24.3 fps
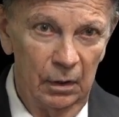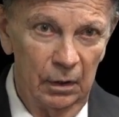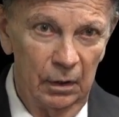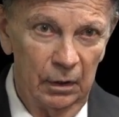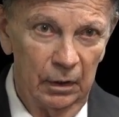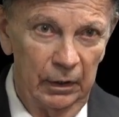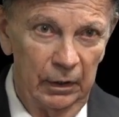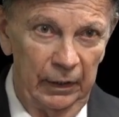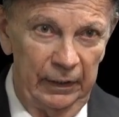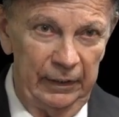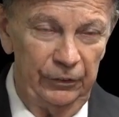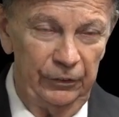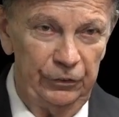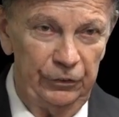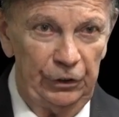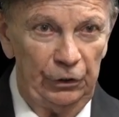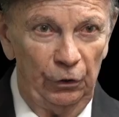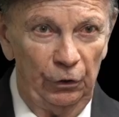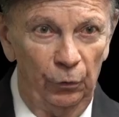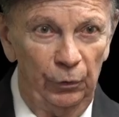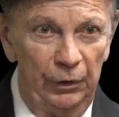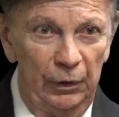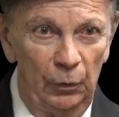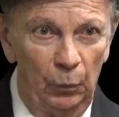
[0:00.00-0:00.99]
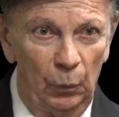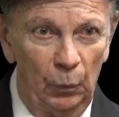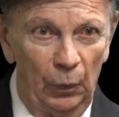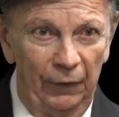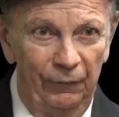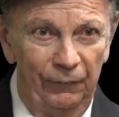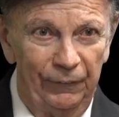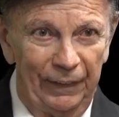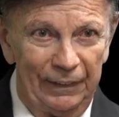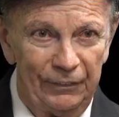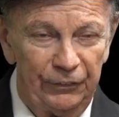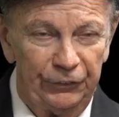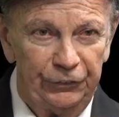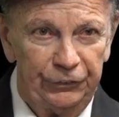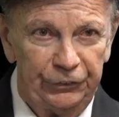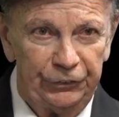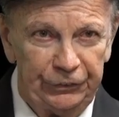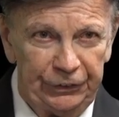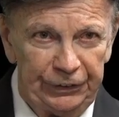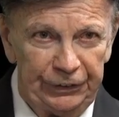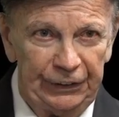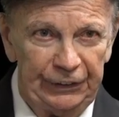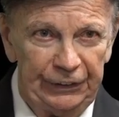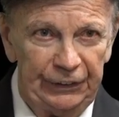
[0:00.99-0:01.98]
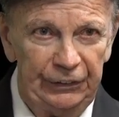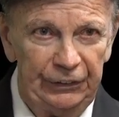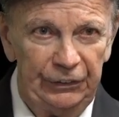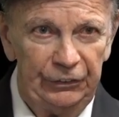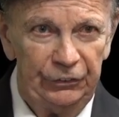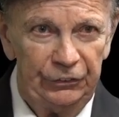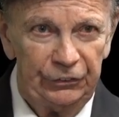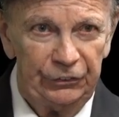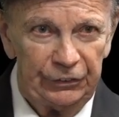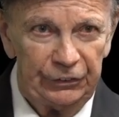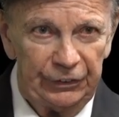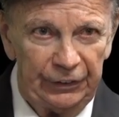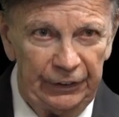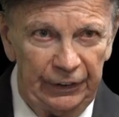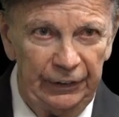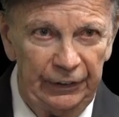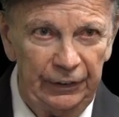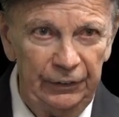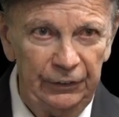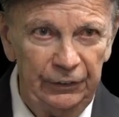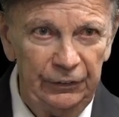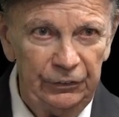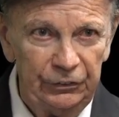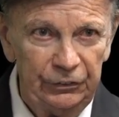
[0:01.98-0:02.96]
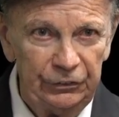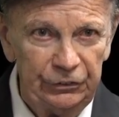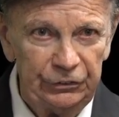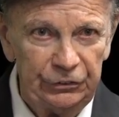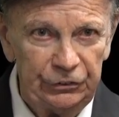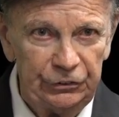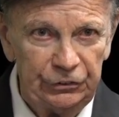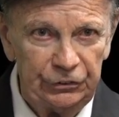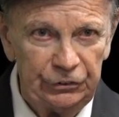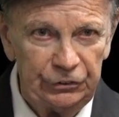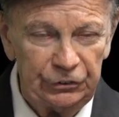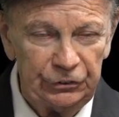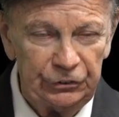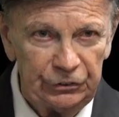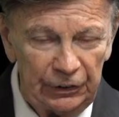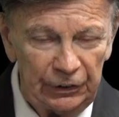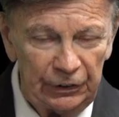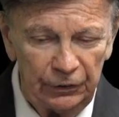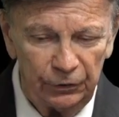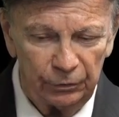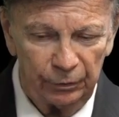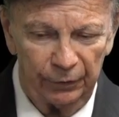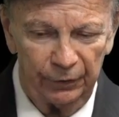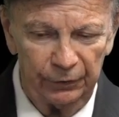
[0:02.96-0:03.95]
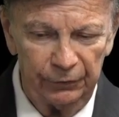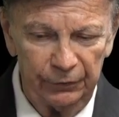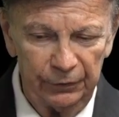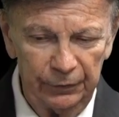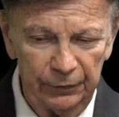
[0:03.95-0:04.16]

he's the only one that sees in secret.